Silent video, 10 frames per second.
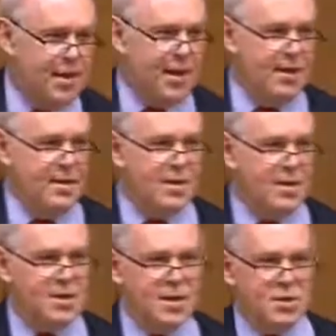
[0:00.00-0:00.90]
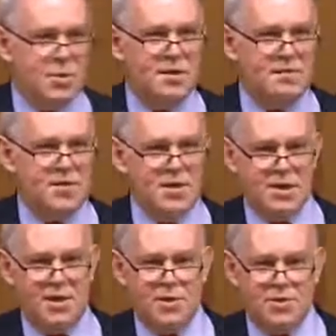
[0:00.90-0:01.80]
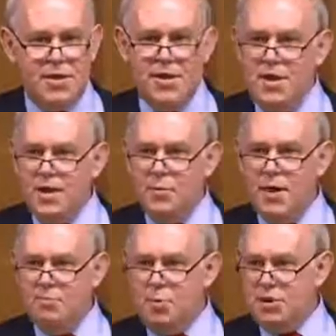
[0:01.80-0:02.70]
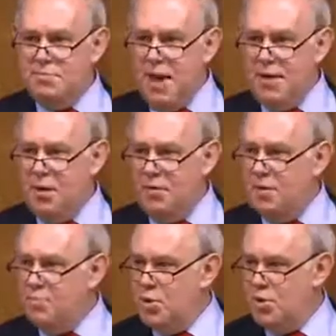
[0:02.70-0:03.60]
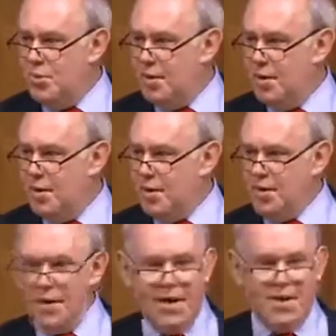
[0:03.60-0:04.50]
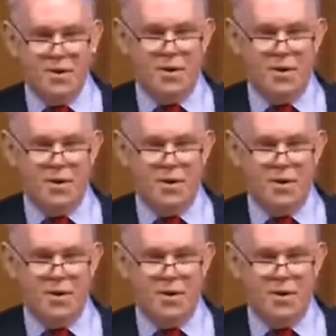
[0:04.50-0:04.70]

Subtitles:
in the 21st century that we can put a man on the moon, that I can